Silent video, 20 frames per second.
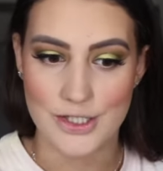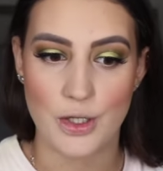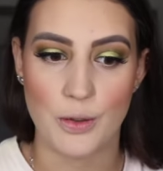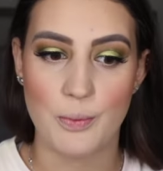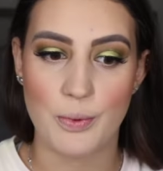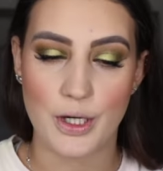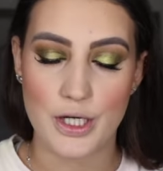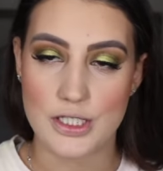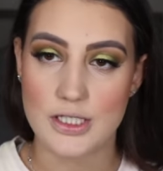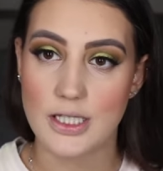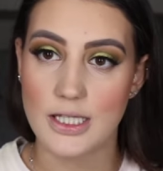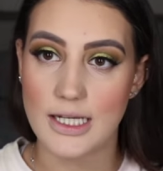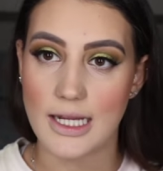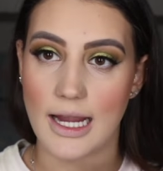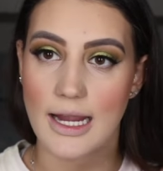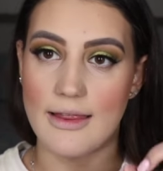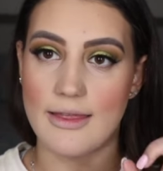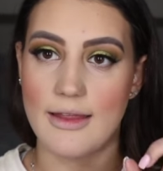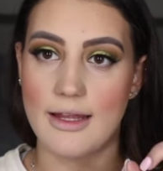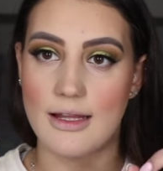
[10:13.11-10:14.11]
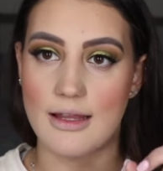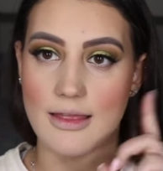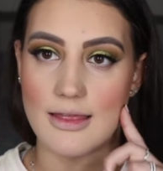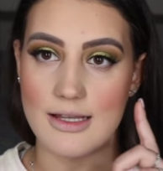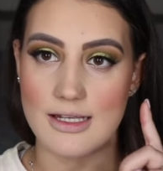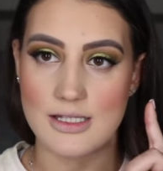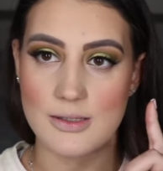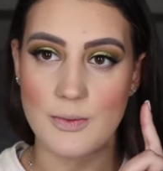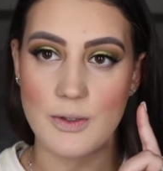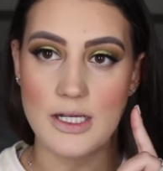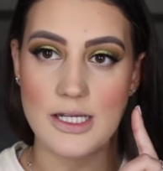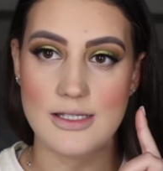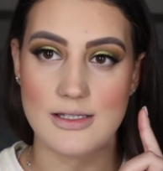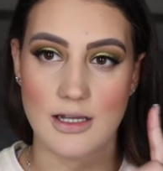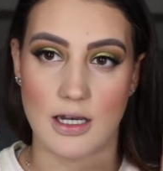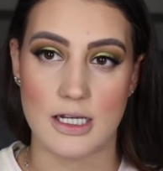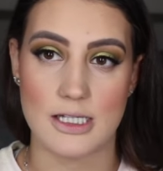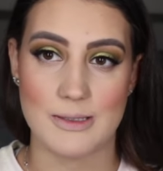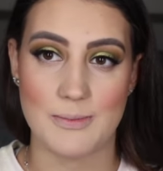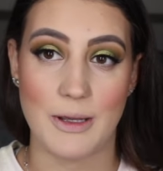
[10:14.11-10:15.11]
so personally, I think this one is
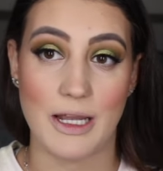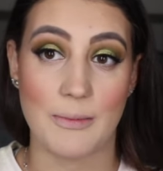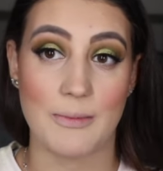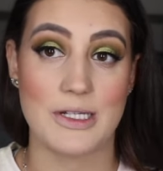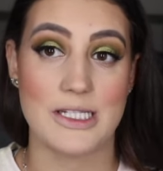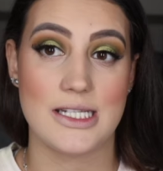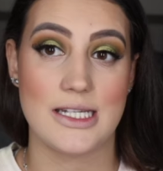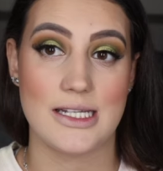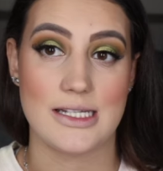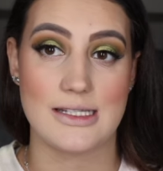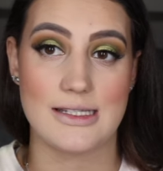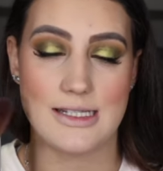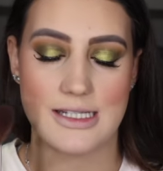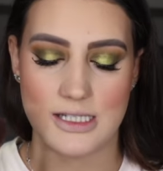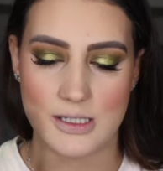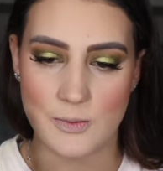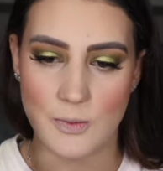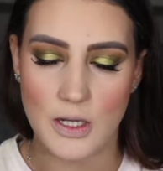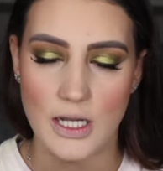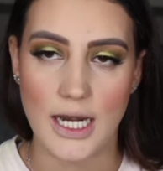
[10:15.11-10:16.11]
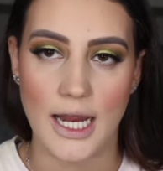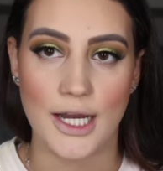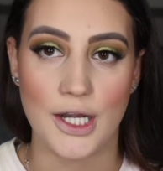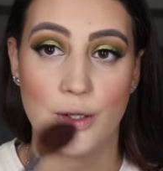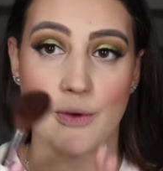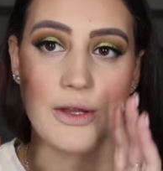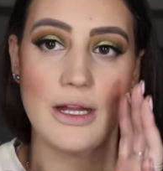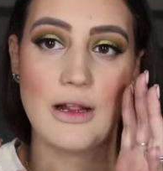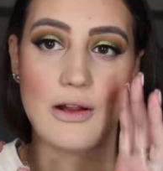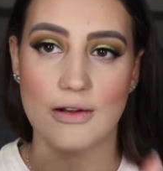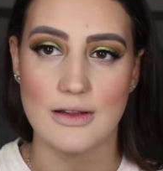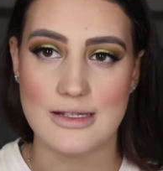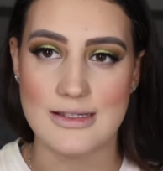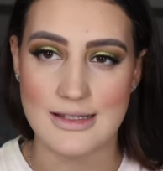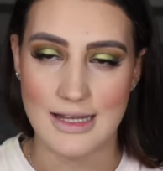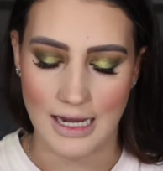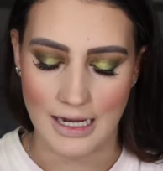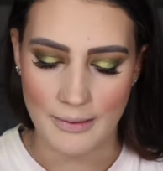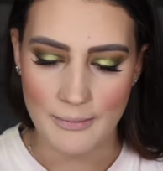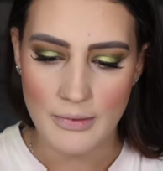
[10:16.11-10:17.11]
not as pigmented as this one. I know they look the
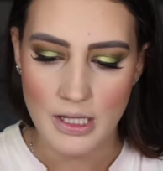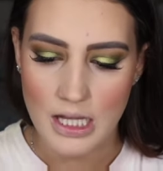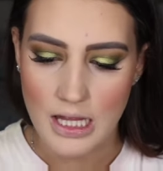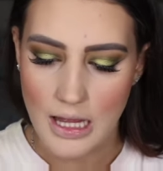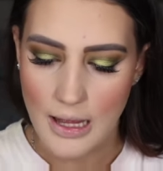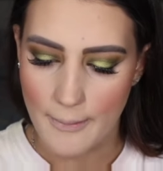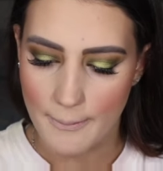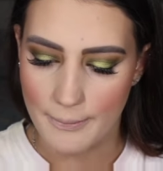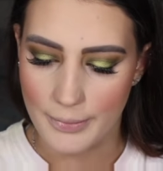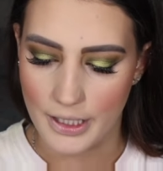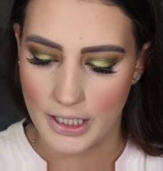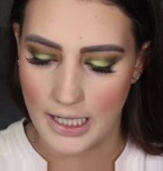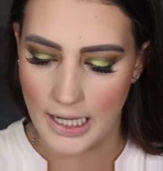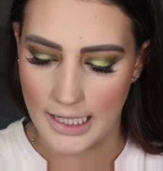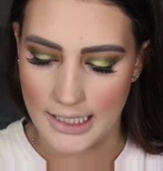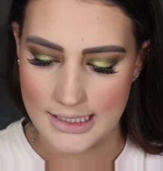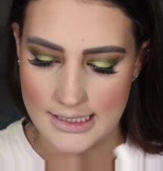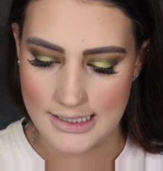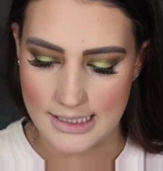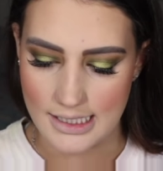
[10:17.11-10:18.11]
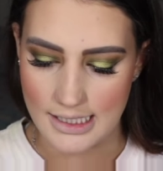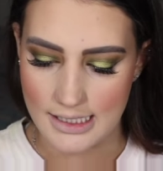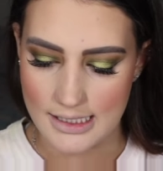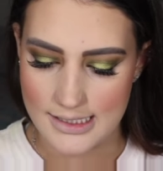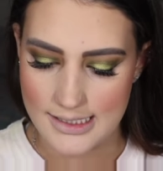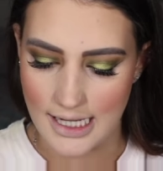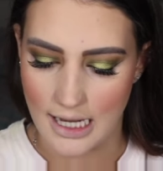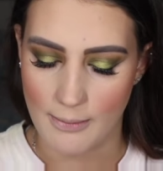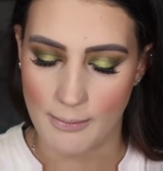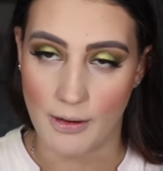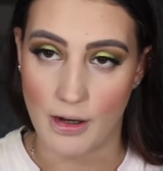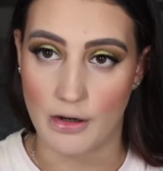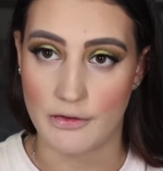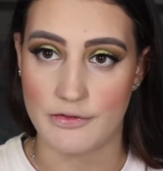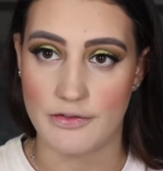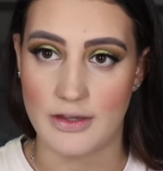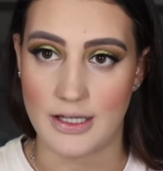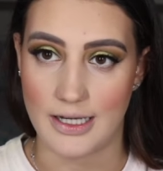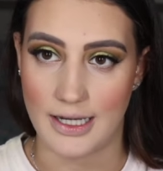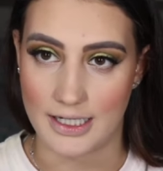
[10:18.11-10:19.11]
same, but I did tap
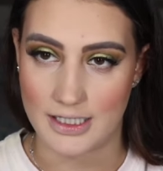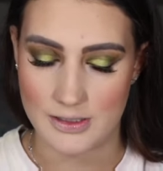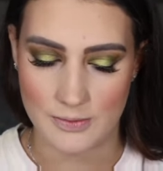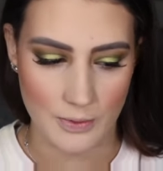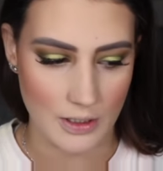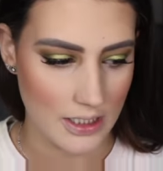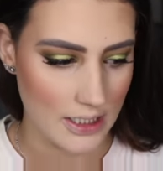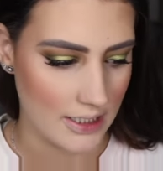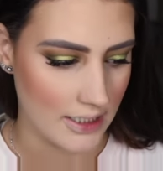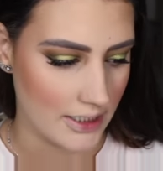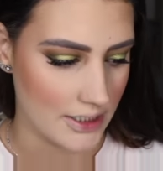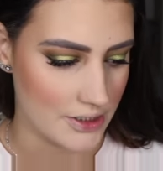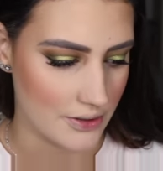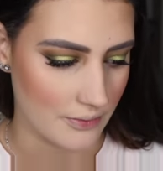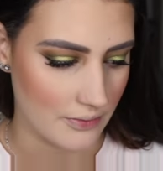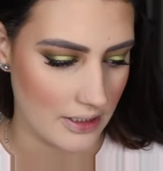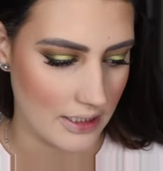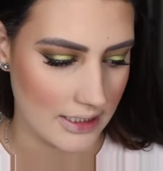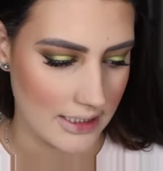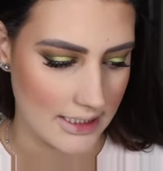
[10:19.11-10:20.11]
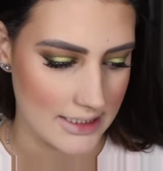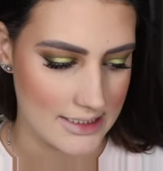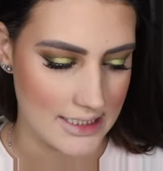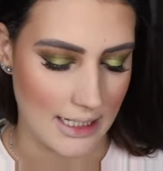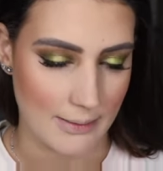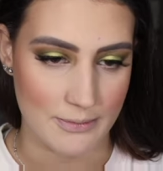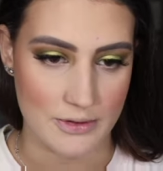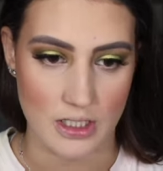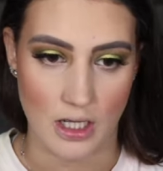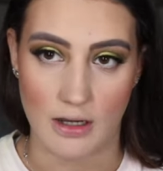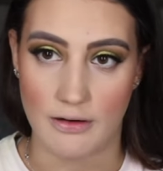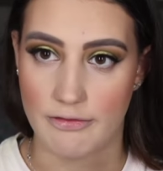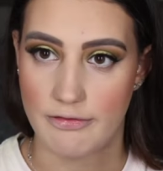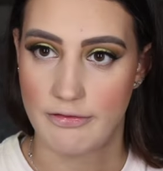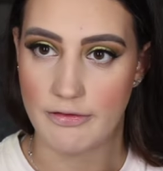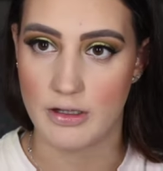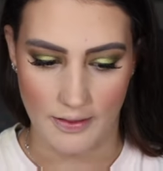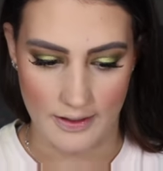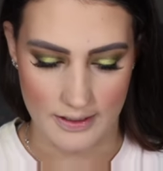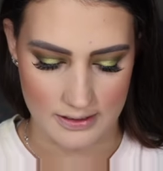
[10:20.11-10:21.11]
off the next one, and I don't think I tapped
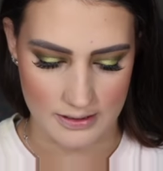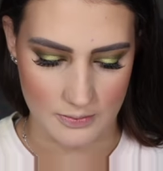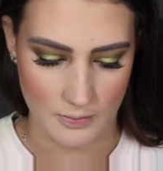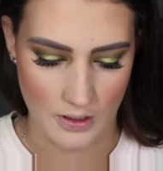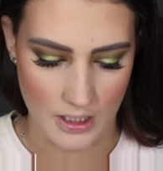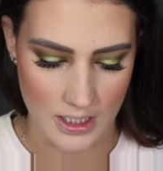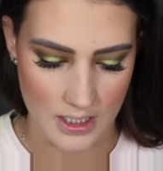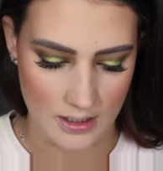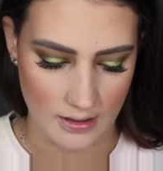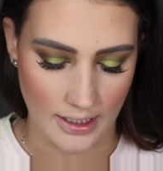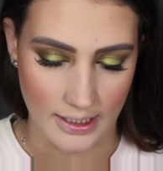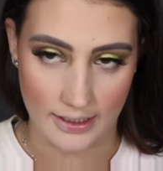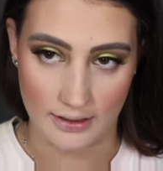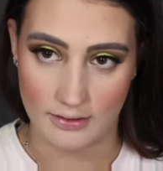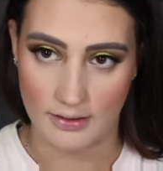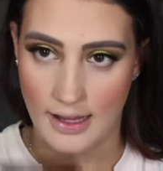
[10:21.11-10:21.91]
off this one, like